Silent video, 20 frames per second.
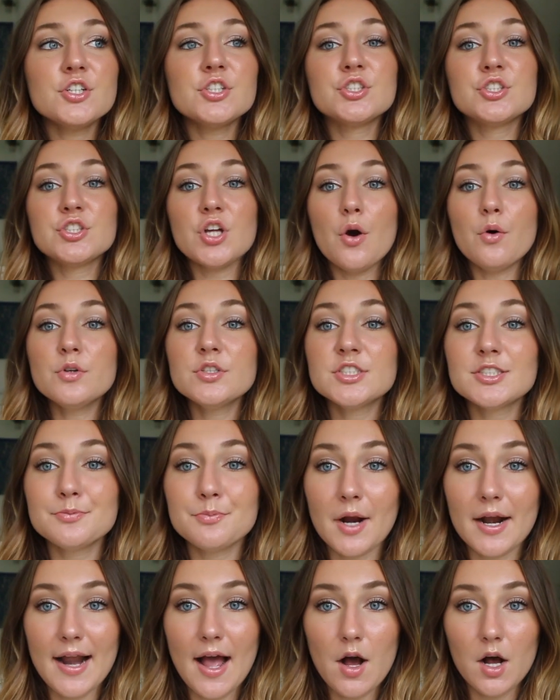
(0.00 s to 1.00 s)
so
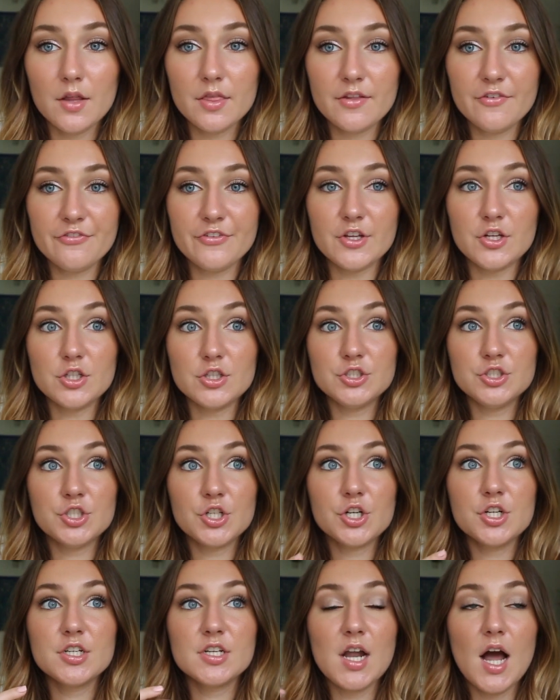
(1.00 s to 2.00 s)
spread out on the field,
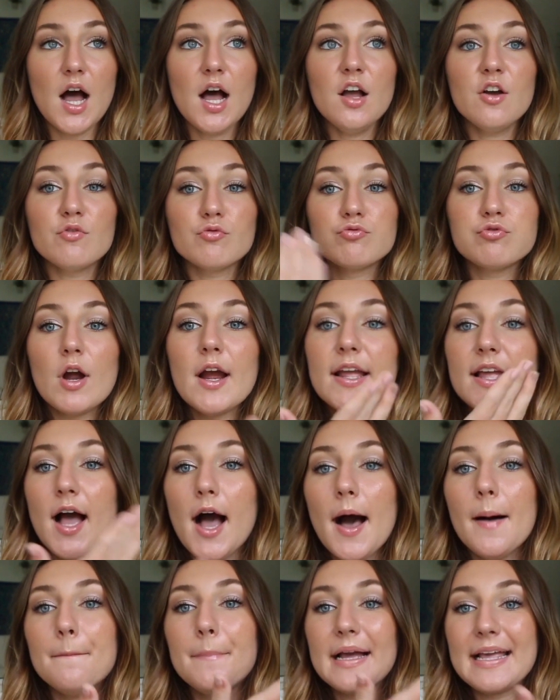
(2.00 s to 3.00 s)
you're not right
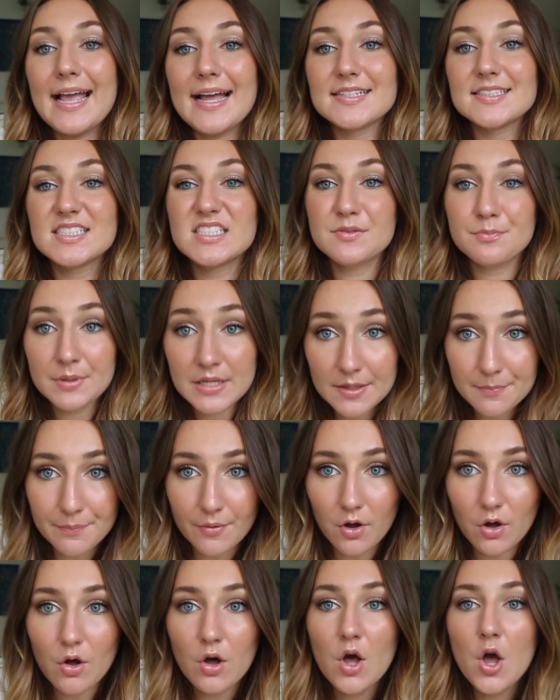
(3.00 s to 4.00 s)
up against
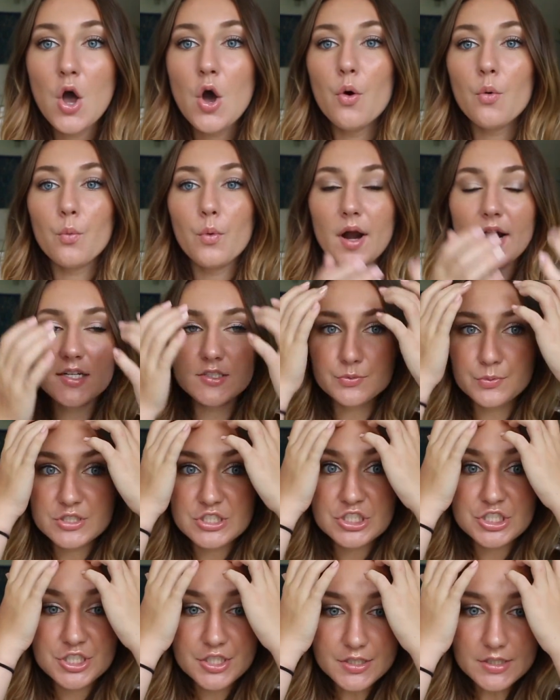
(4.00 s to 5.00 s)
people. Whereas with
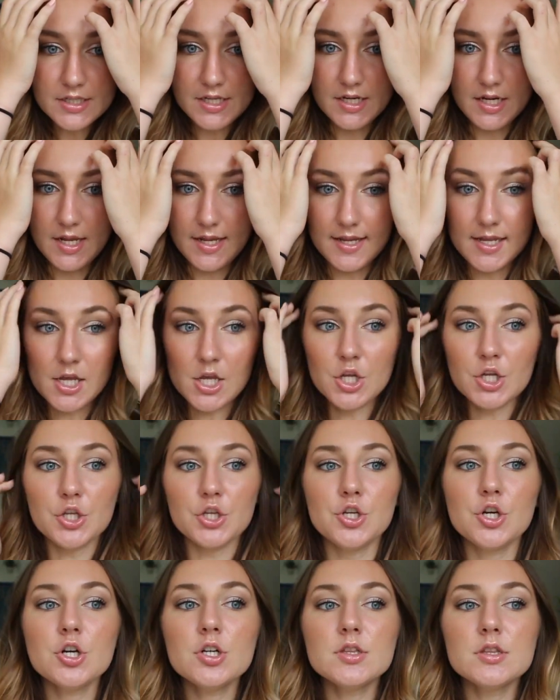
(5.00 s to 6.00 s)
cheerleading,
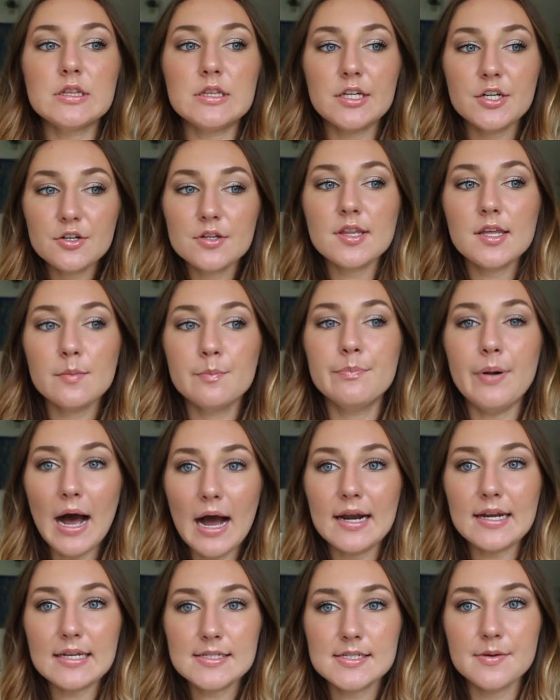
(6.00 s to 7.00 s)
you're literally
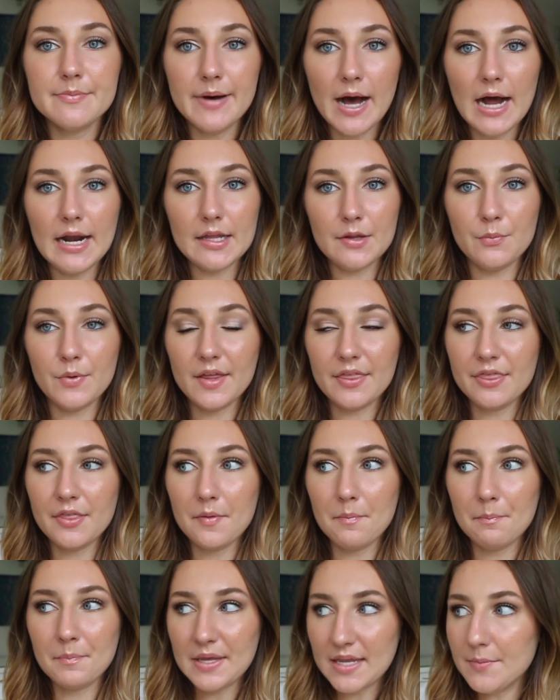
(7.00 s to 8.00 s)
body to body with
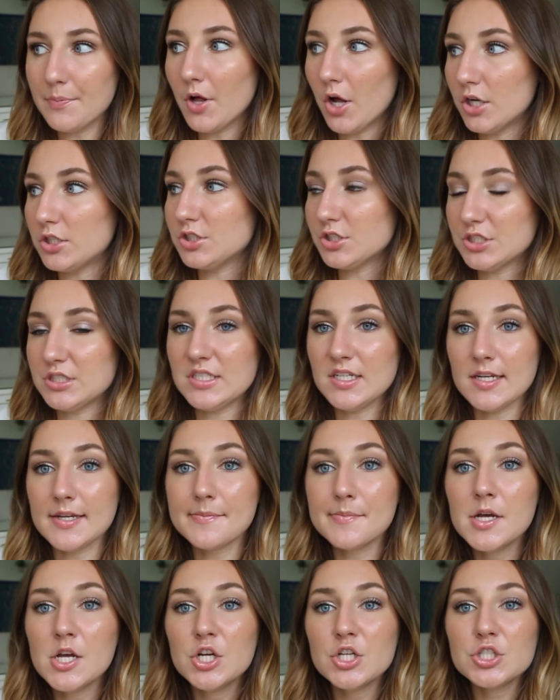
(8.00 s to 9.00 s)
people on your
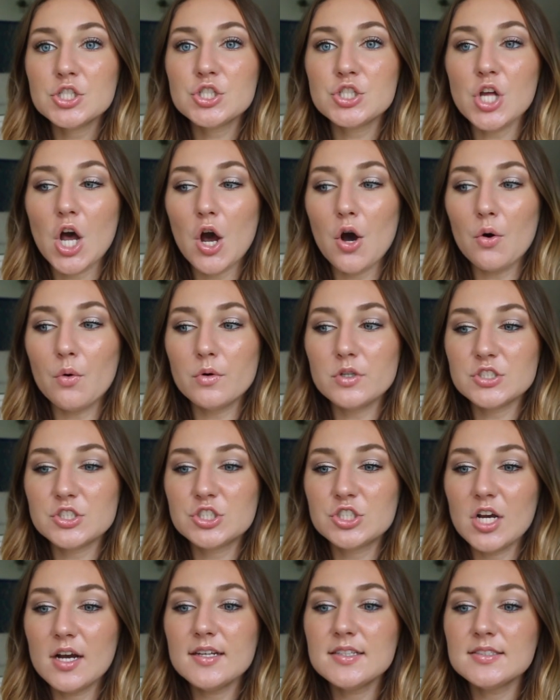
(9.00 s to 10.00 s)
team. So
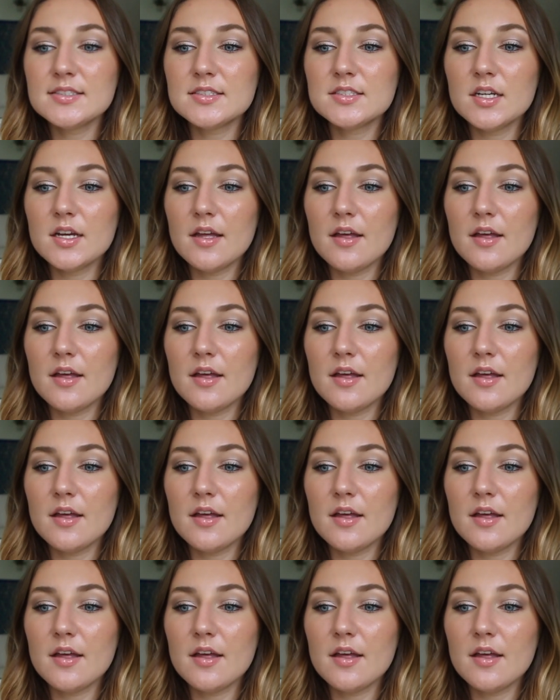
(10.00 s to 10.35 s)
just